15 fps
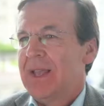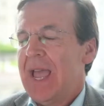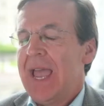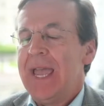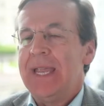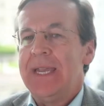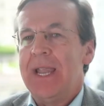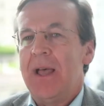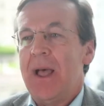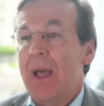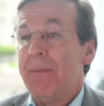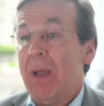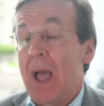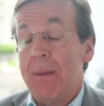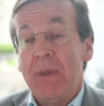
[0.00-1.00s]
And
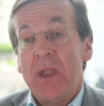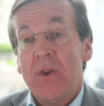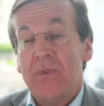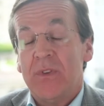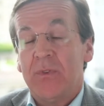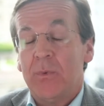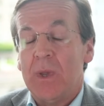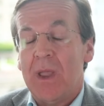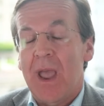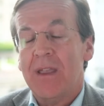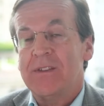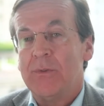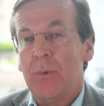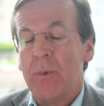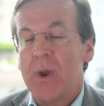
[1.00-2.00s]
I'm here this week.
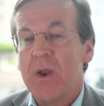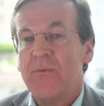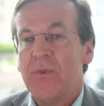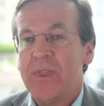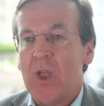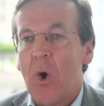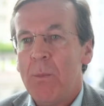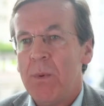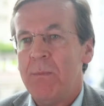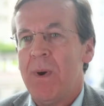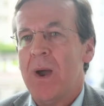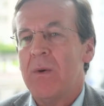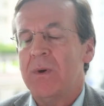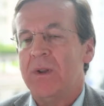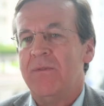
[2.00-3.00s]
Actually, we were here for the
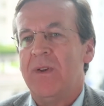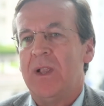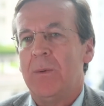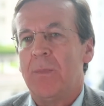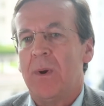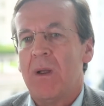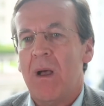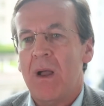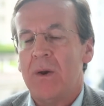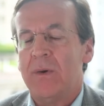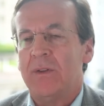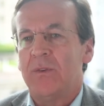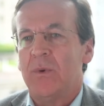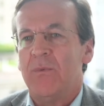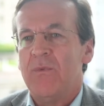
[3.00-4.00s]
OpenPOWER Developer
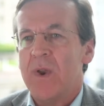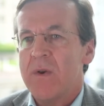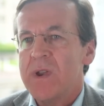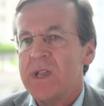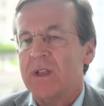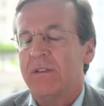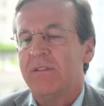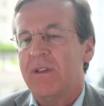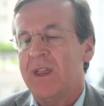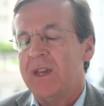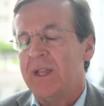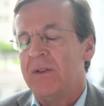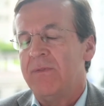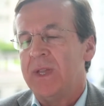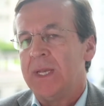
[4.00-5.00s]
Congress, so a very
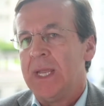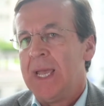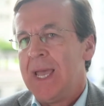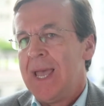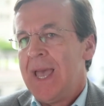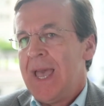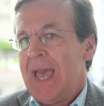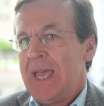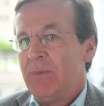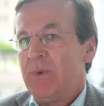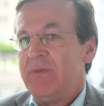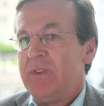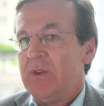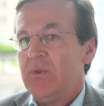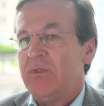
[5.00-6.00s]
exciting event. And
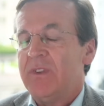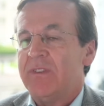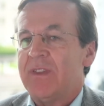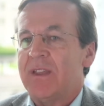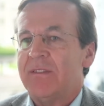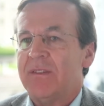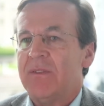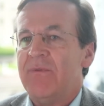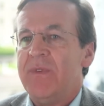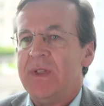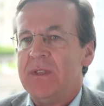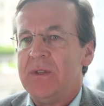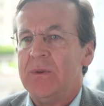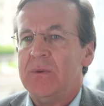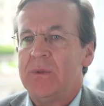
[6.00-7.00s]
we've used this as the
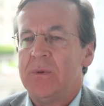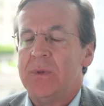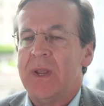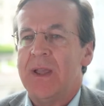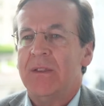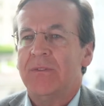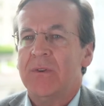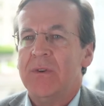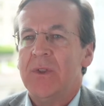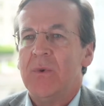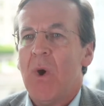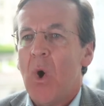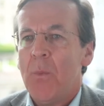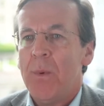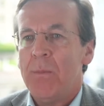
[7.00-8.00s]
venue to announce our
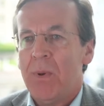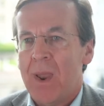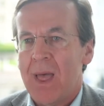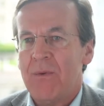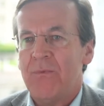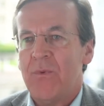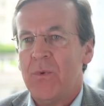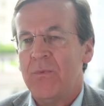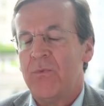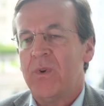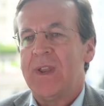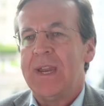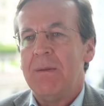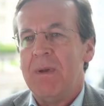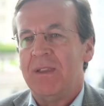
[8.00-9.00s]
new open platform for
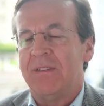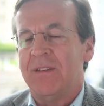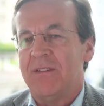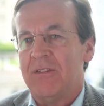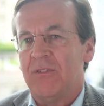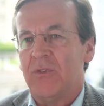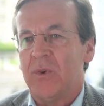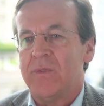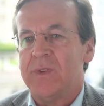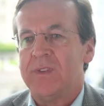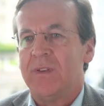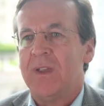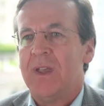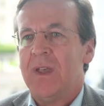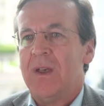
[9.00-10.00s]
database as a
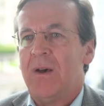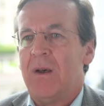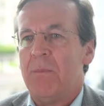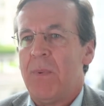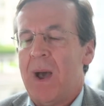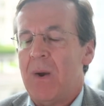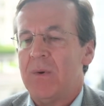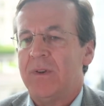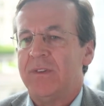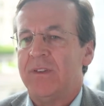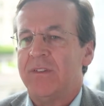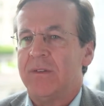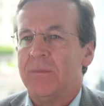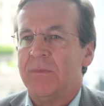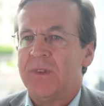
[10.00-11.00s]
service on Power
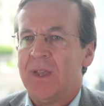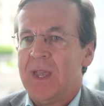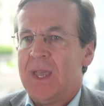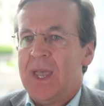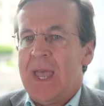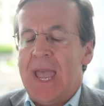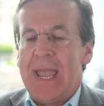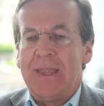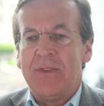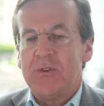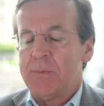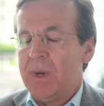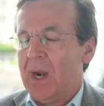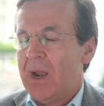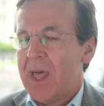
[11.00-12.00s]
Systems. And
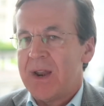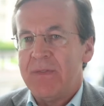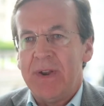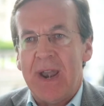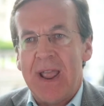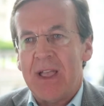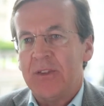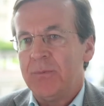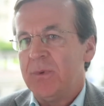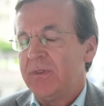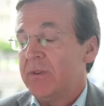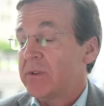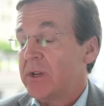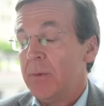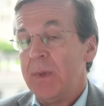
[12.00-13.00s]
there's been a lot of announcements.
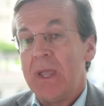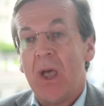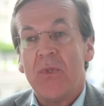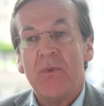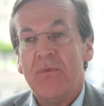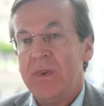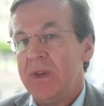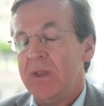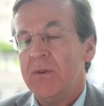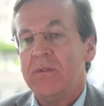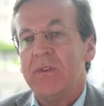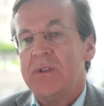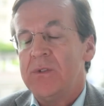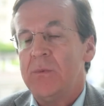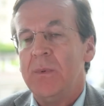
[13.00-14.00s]
There's going to be other
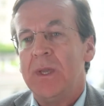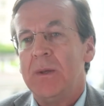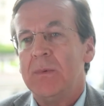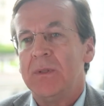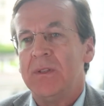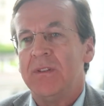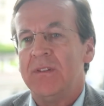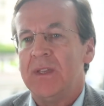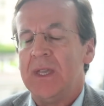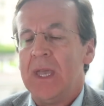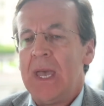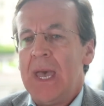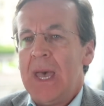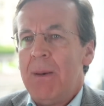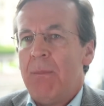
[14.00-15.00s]
videos that you'll be able to see.
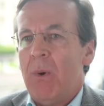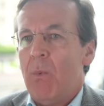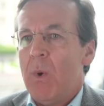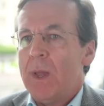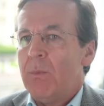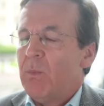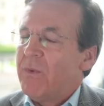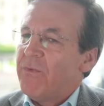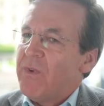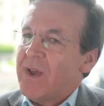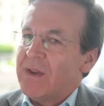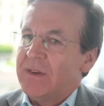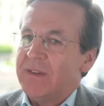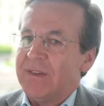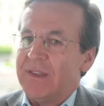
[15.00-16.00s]
But what we
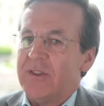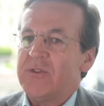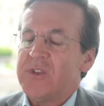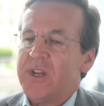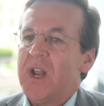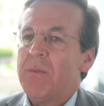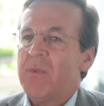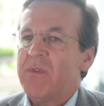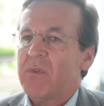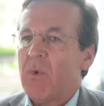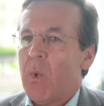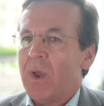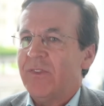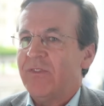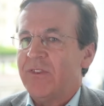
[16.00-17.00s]
found is that there's a number of
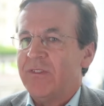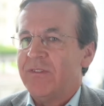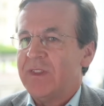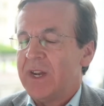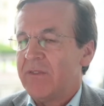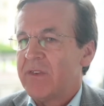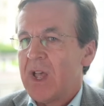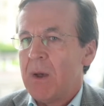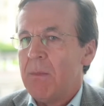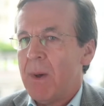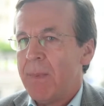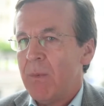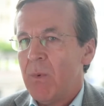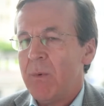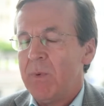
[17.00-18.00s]
questions that have come
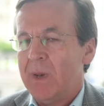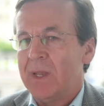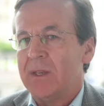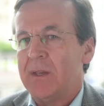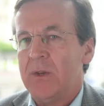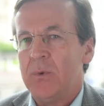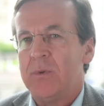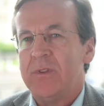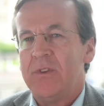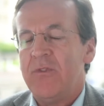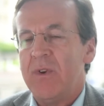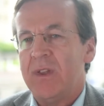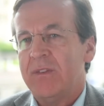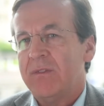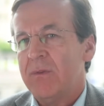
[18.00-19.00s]
up. And what we like to do is
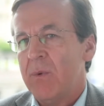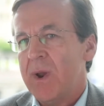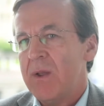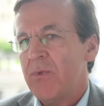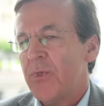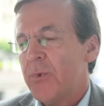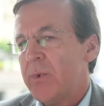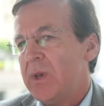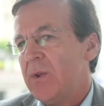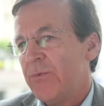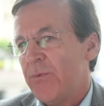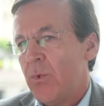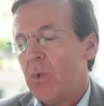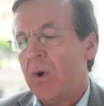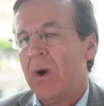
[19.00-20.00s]
address around 3 to
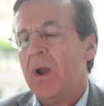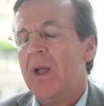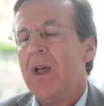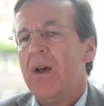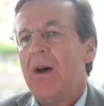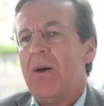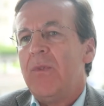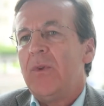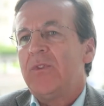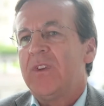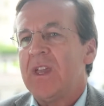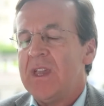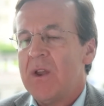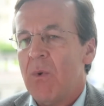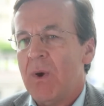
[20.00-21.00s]
4 of those
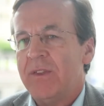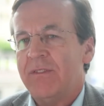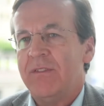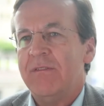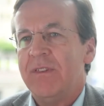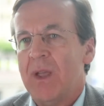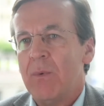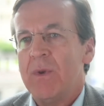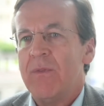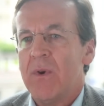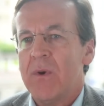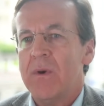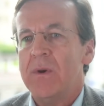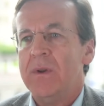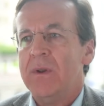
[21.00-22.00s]
key questions that we've
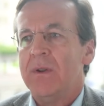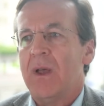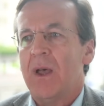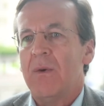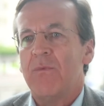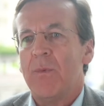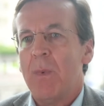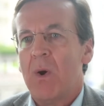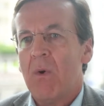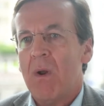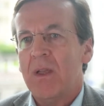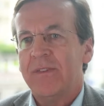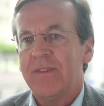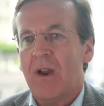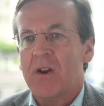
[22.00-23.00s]
heard from
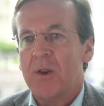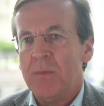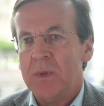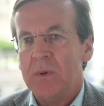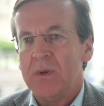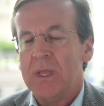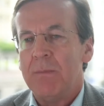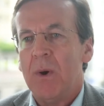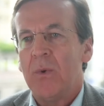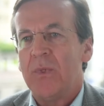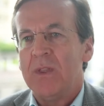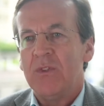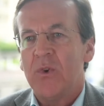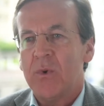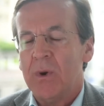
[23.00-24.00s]
across our community,
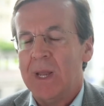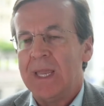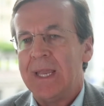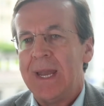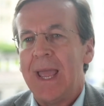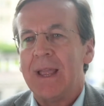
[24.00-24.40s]
both internally and